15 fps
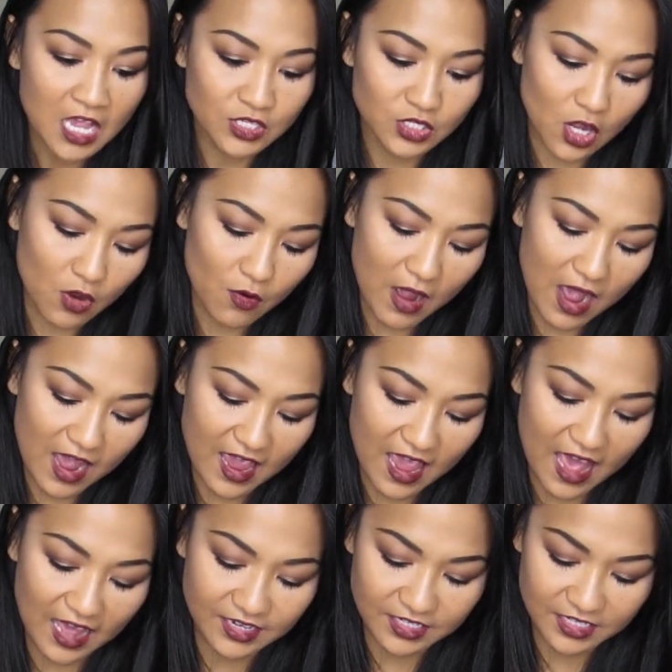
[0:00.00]
so I
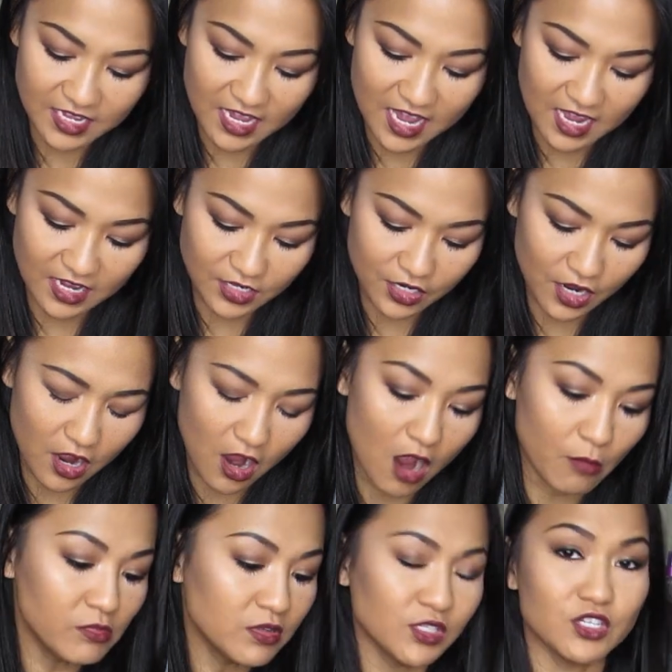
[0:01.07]
had to get
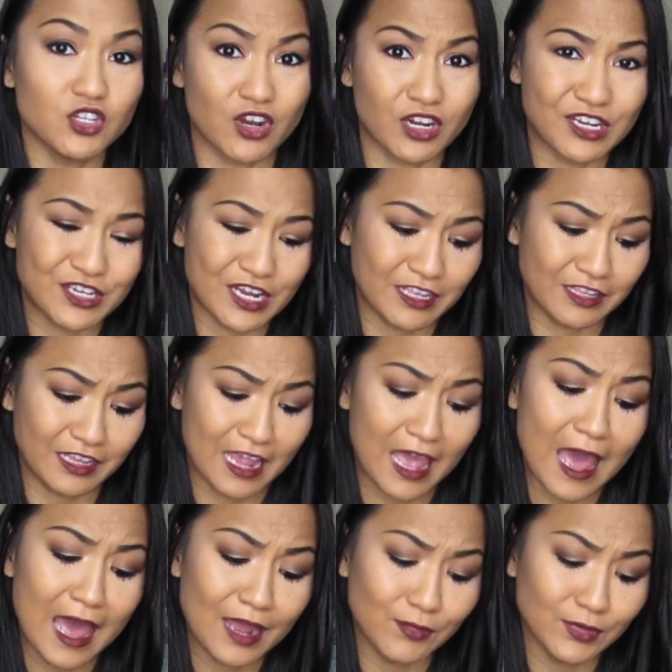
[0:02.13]
almost a darker shade that they
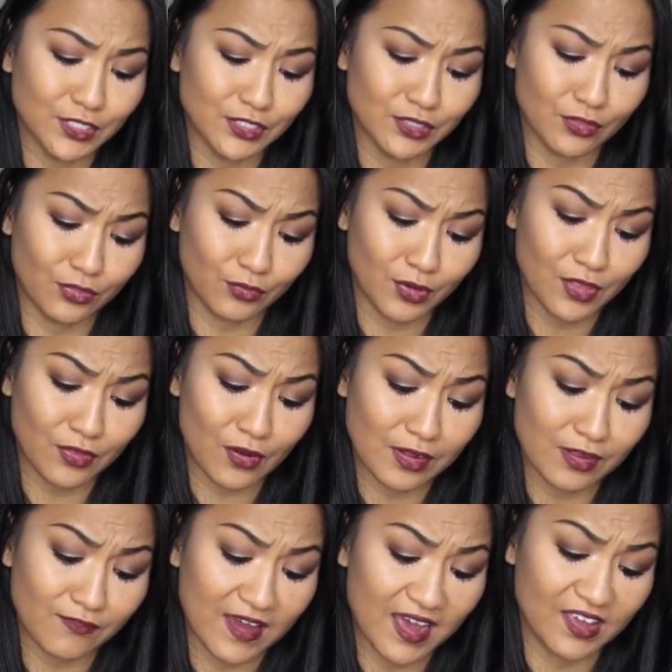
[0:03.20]
had, which is the
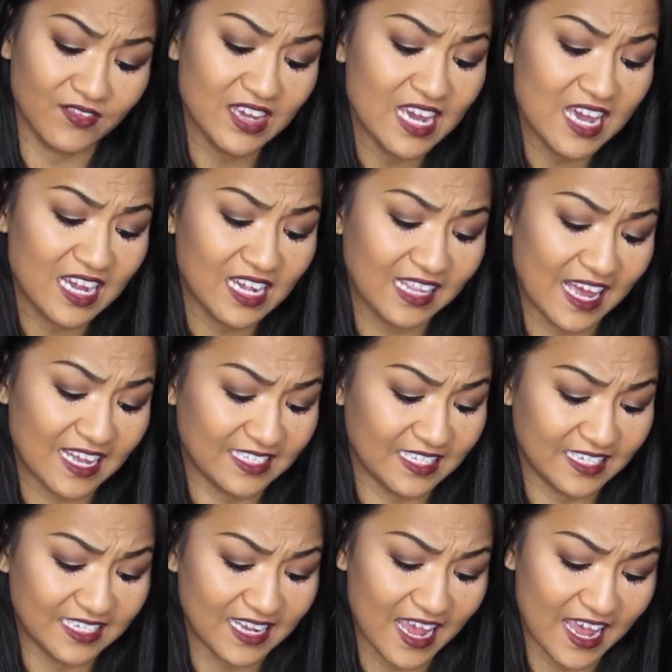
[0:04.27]
335
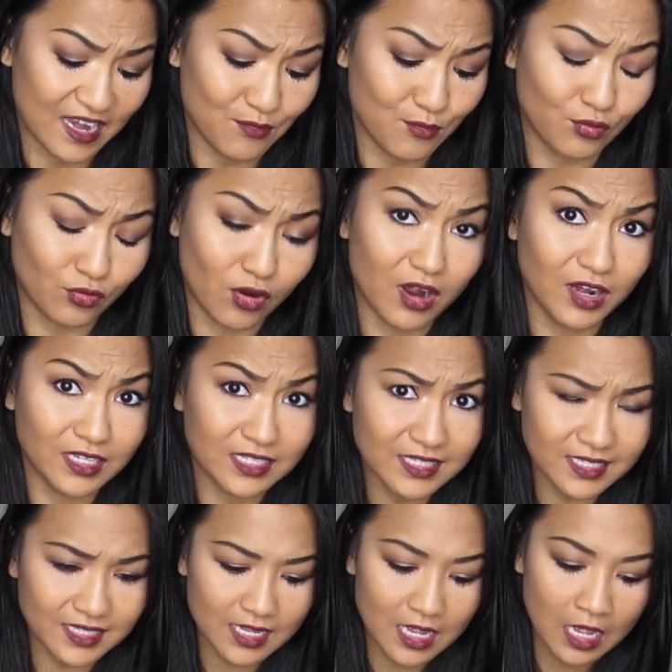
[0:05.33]
Classic 10
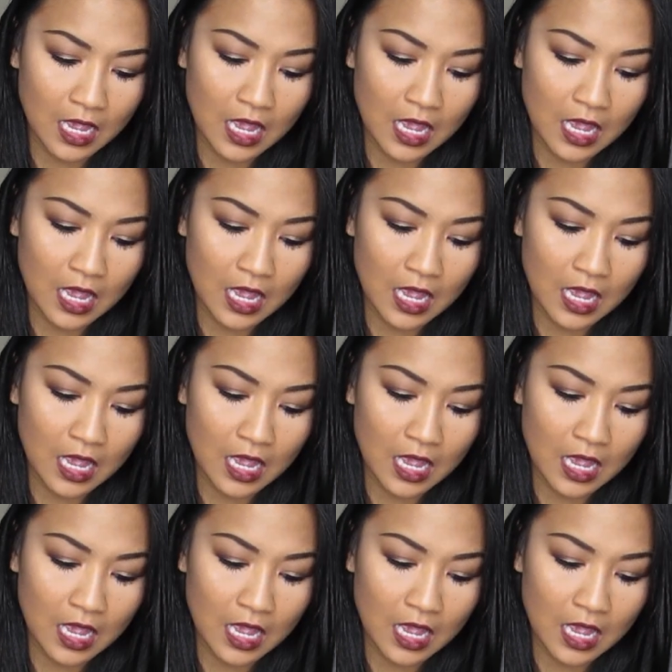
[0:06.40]
Bronze.